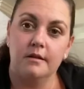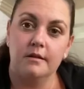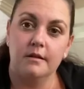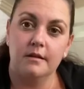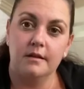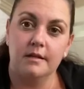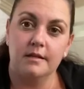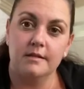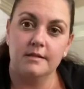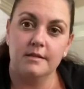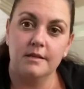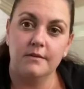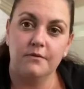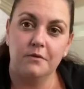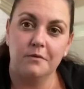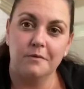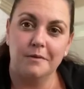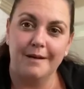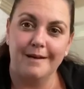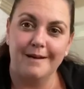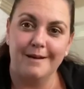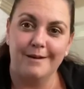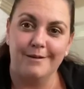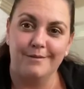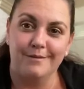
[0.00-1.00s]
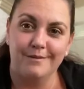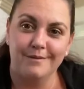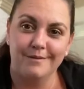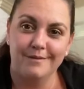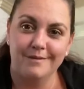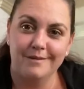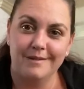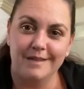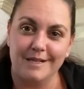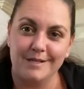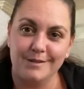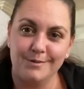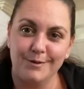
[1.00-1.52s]
that that's it for right now.
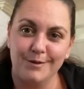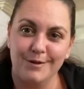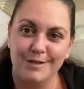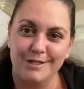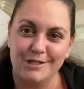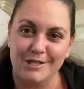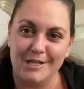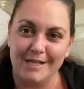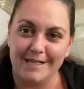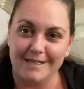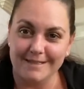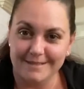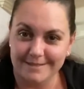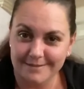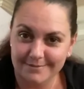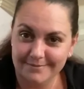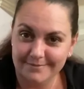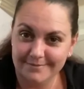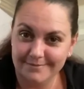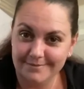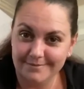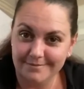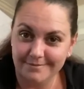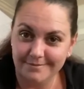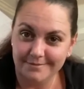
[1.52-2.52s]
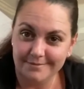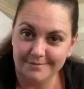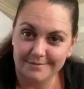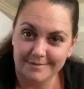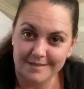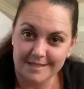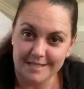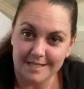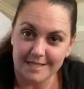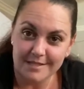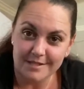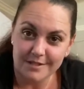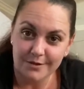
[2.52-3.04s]
Thanks for watching.
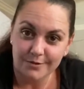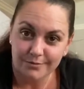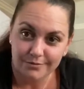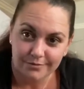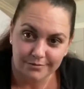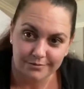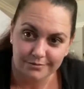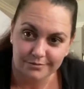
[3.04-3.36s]
See you soon.